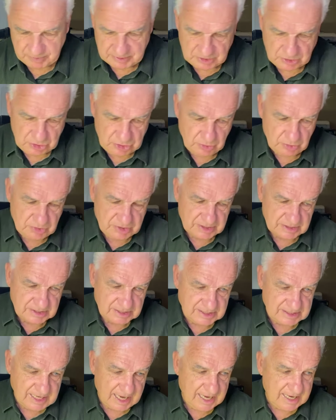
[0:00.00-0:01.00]
choosing
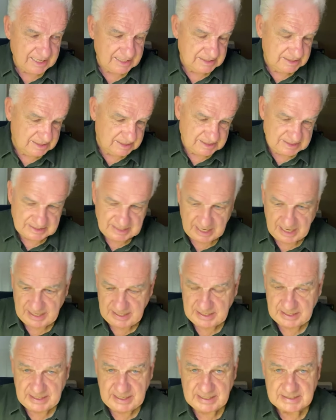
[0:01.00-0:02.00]
sides, this side
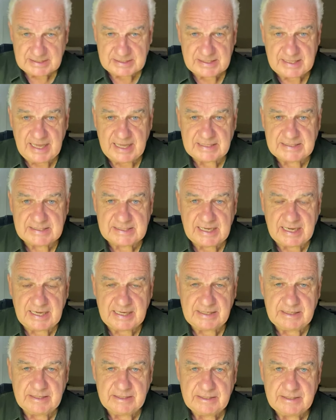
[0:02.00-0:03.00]
against that
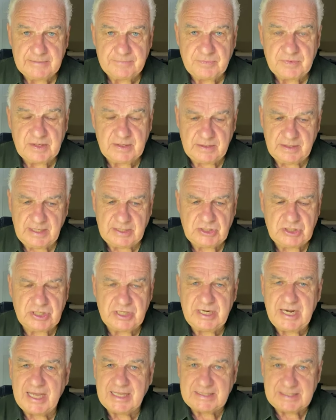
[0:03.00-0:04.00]
side. They should
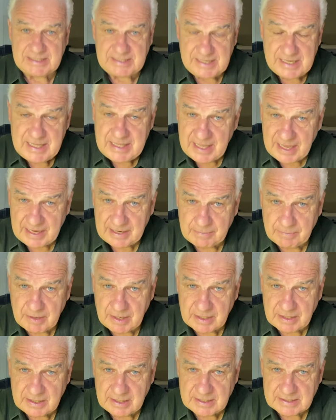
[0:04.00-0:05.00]
not see that
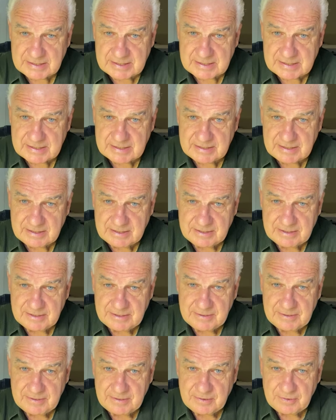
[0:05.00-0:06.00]
among us.
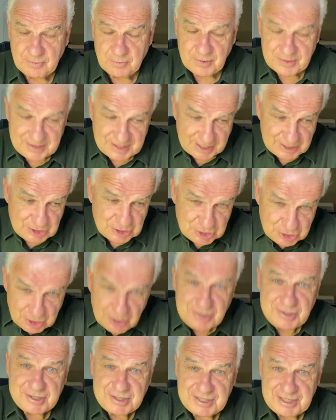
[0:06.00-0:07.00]
What they
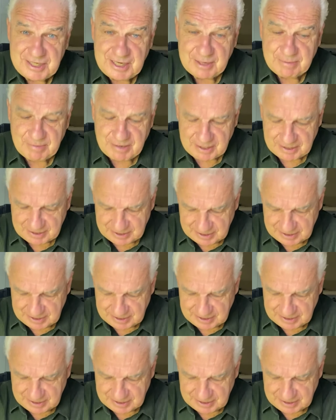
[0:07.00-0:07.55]
should see among